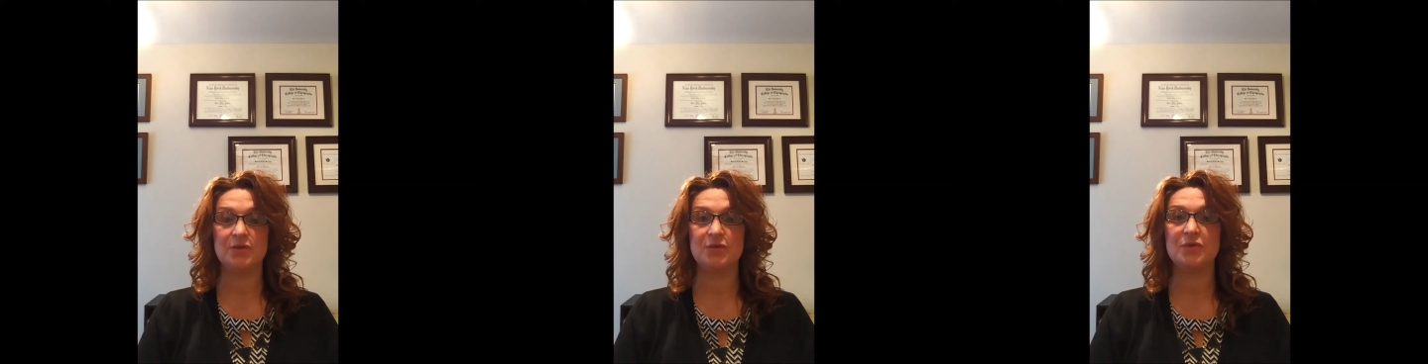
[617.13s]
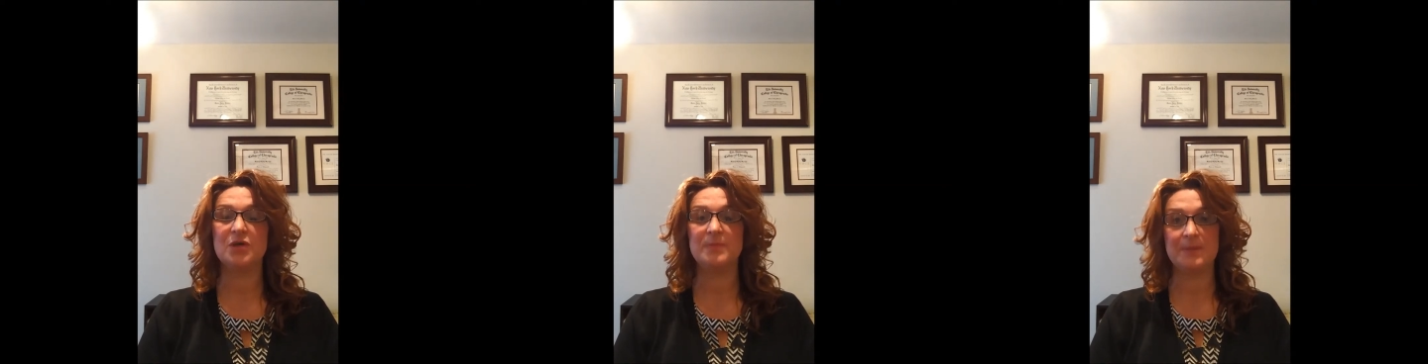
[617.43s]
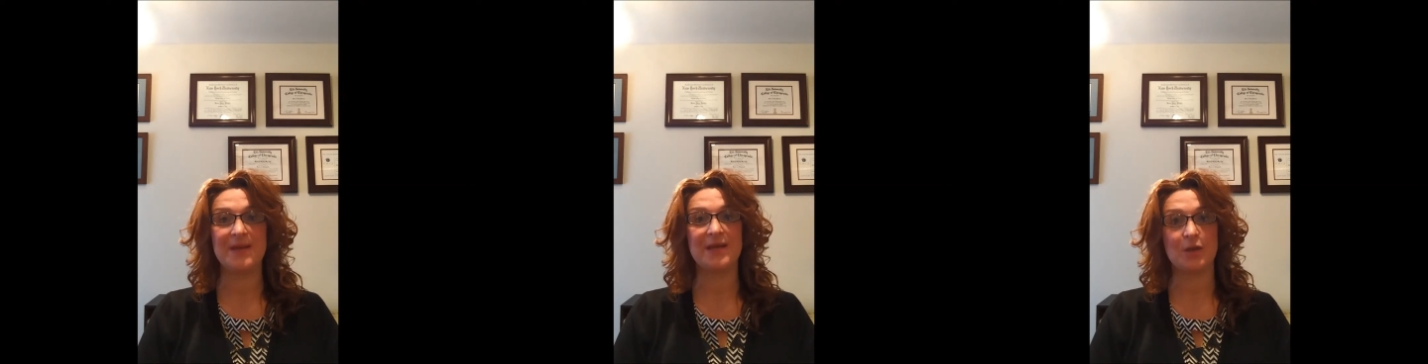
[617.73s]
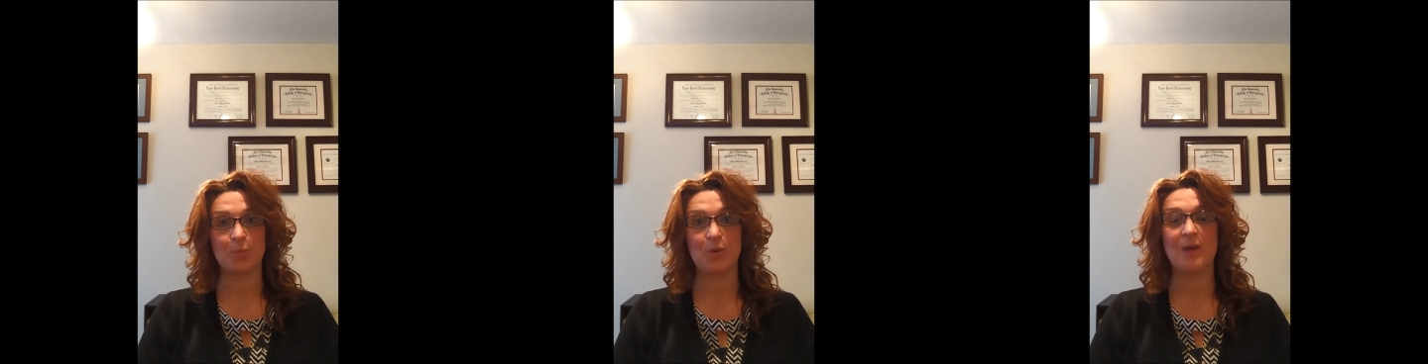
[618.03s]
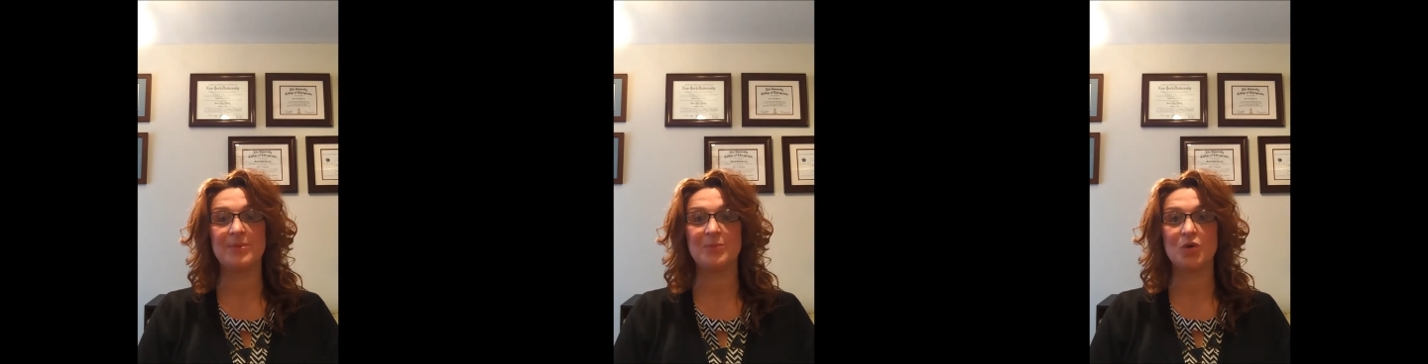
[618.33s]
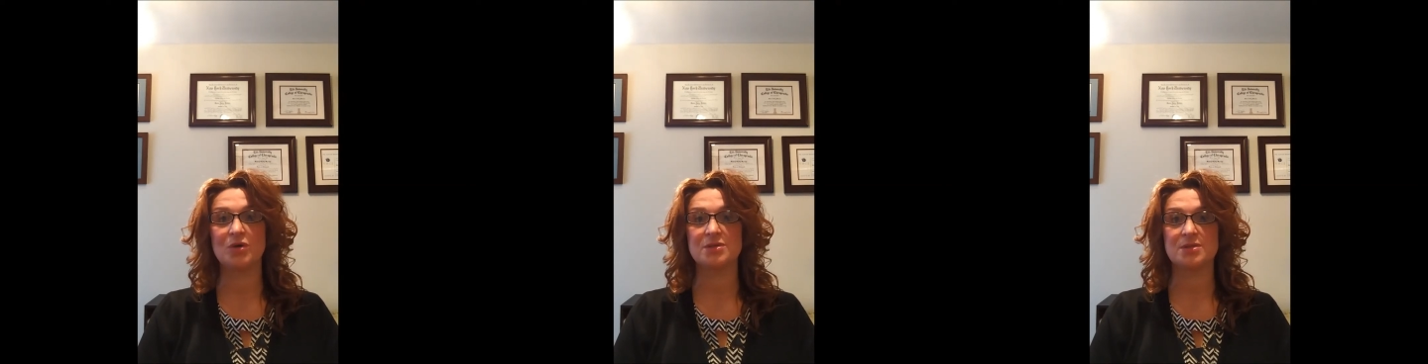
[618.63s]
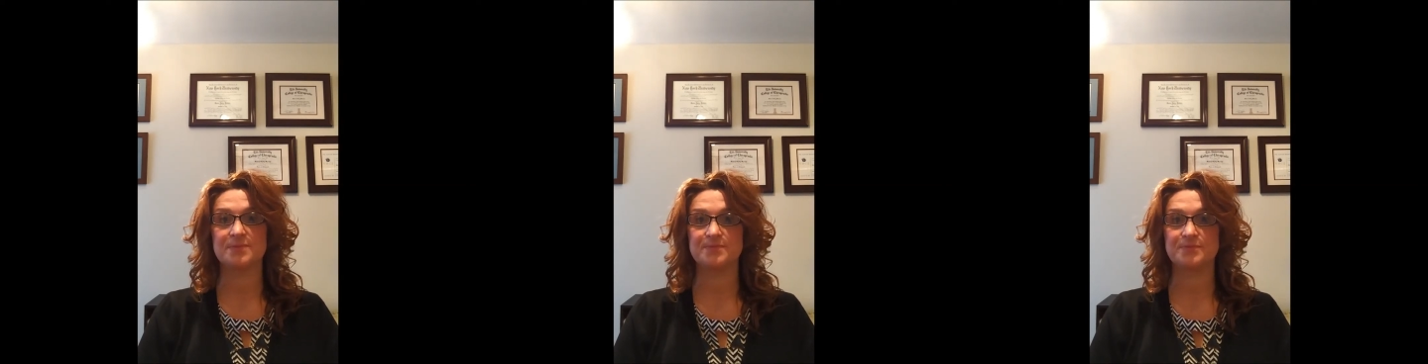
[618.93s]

you could be making your problem worse.